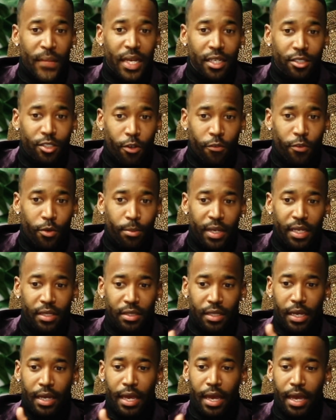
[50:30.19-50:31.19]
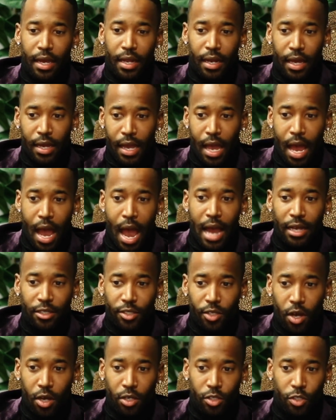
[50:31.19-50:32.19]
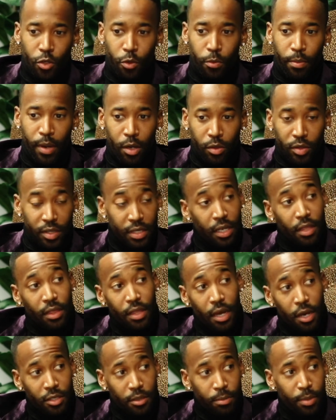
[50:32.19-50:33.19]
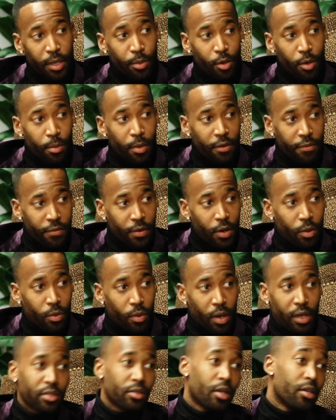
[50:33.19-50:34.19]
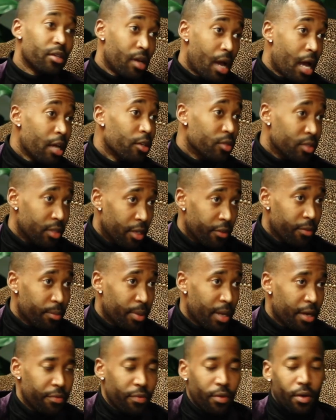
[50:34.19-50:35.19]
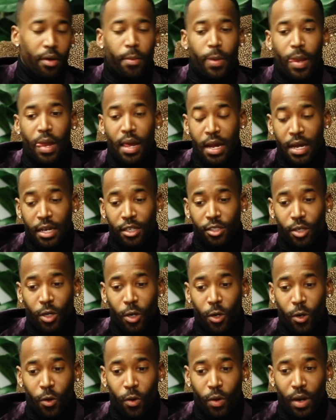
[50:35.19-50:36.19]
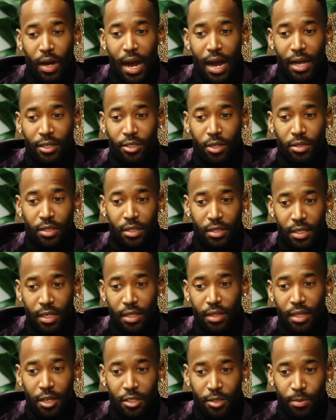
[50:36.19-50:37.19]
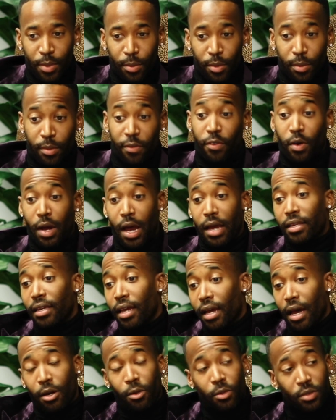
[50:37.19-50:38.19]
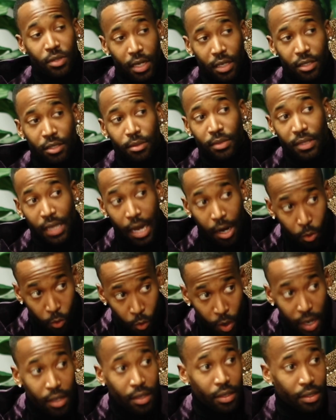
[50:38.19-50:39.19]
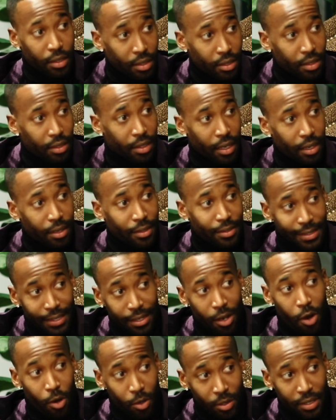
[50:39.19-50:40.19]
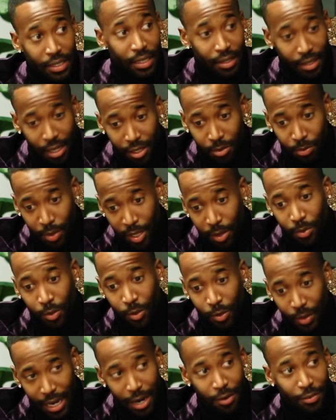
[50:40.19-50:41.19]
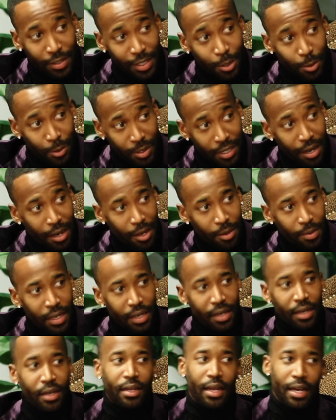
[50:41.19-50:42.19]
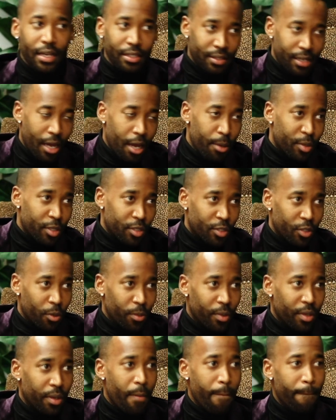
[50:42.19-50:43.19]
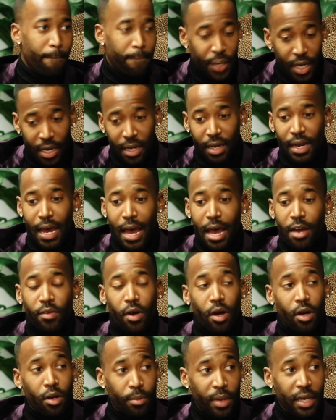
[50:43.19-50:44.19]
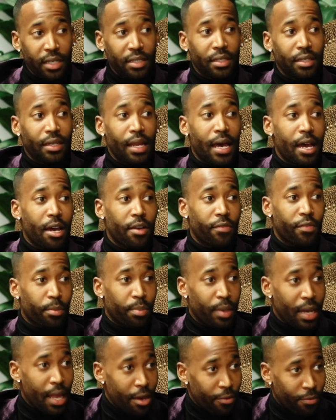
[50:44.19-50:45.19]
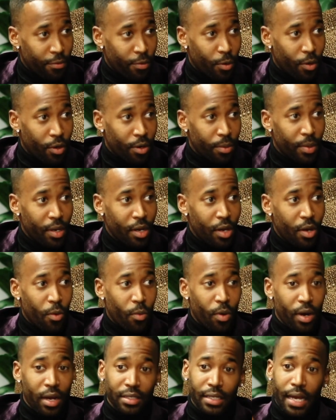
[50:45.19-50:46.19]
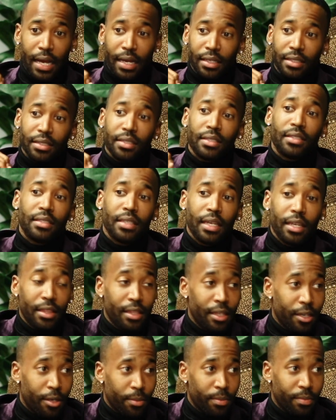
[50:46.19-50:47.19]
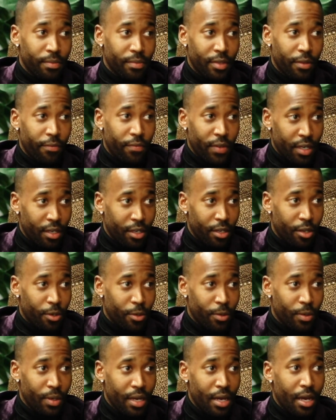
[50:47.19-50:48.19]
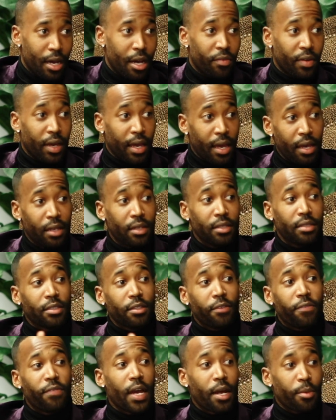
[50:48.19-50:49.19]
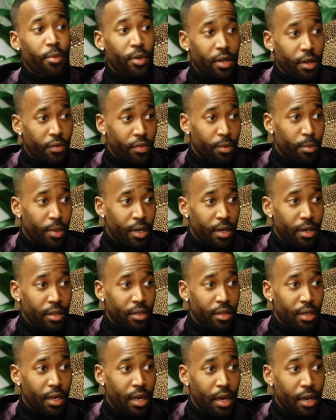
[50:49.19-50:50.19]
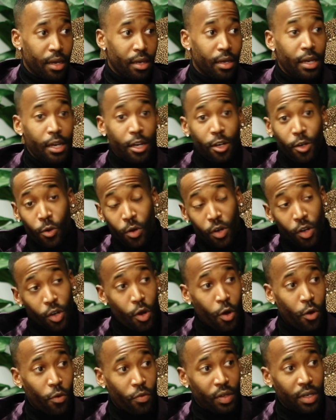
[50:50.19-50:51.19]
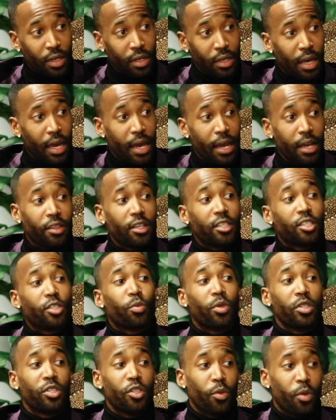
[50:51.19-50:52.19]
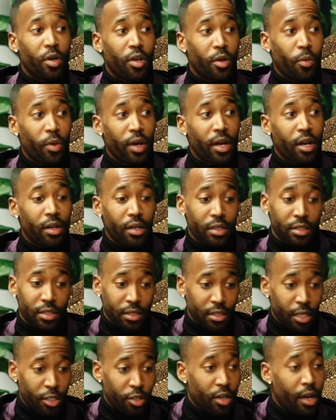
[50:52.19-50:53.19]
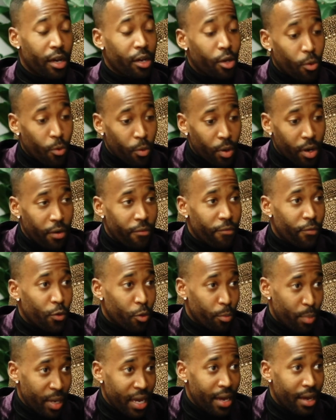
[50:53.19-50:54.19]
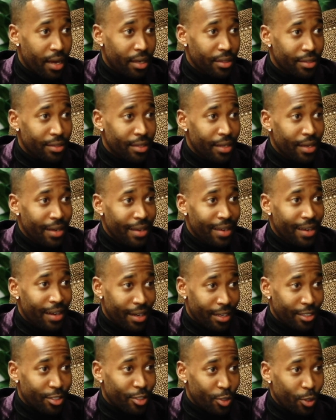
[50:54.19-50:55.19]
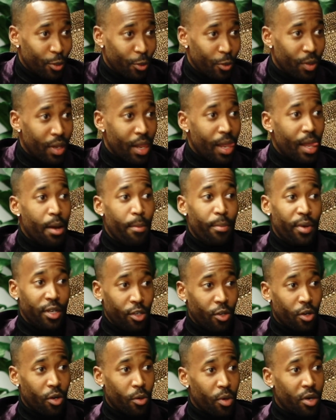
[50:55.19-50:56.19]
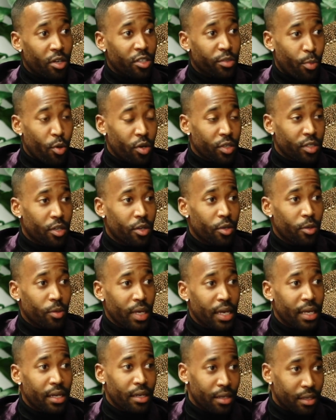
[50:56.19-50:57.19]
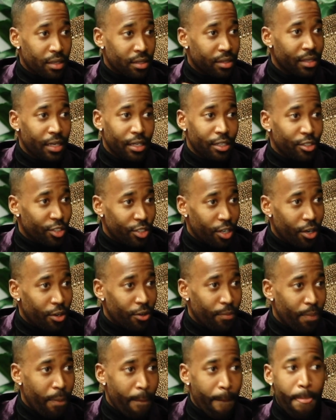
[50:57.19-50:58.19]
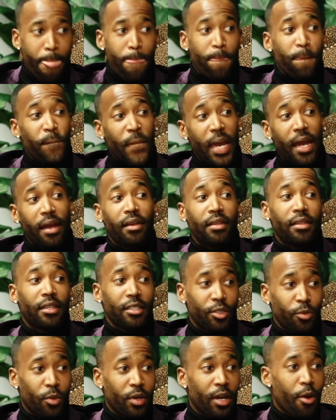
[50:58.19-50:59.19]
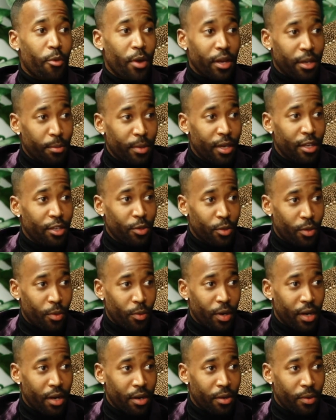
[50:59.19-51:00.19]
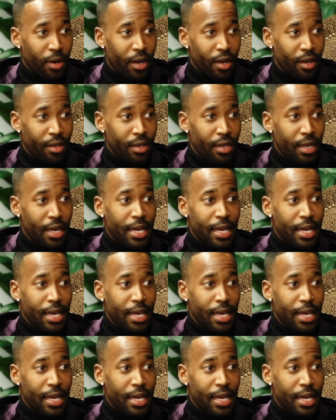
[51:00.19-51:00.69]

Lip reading: And so for me, it's like, hey, like I talk to about 10,000 people on my phone, right? So I use a different platform. So I talk to 10,000 people on my phone. Yeah, I don't text them directly, like all 10,000 people every single time. That's time consuming. But I have an automation and I have a platform, whereas I can send them the video of like, hey, this is the fabric of the month. Hey, during COVID, hey, this is what you want to wear, since that you're not going to wear full pants, suit, but you're going to wear a sports coat and a shirt. Hey, this is what I recommend you to wear, right?